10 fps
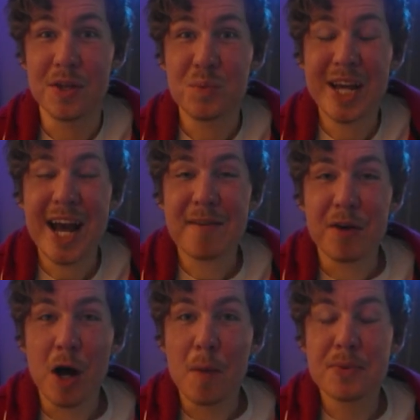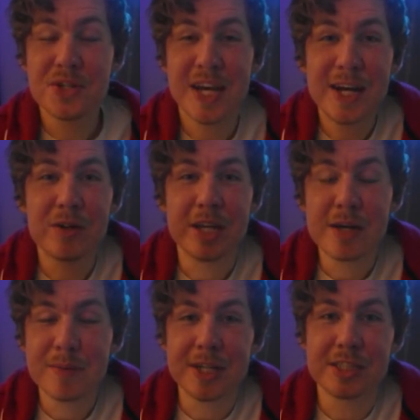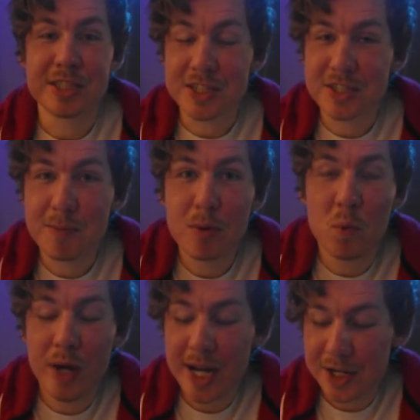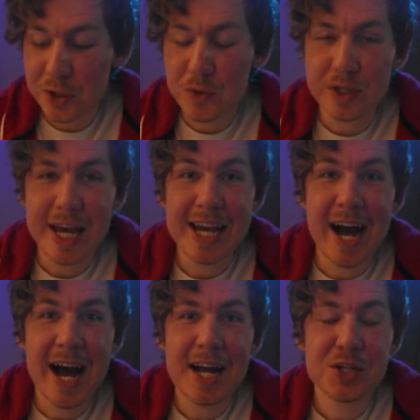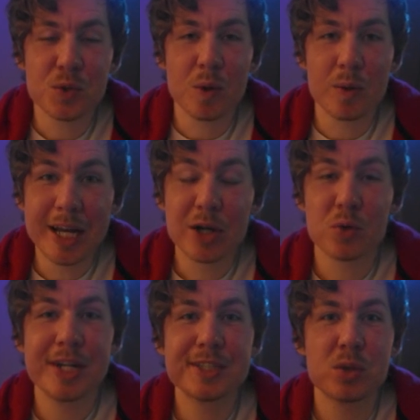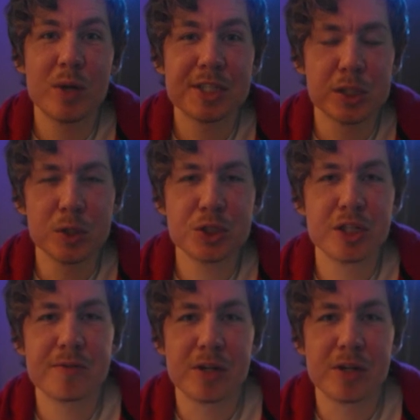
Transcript: Then we have upscale image. It's a simple way to use AI to increase the resolution of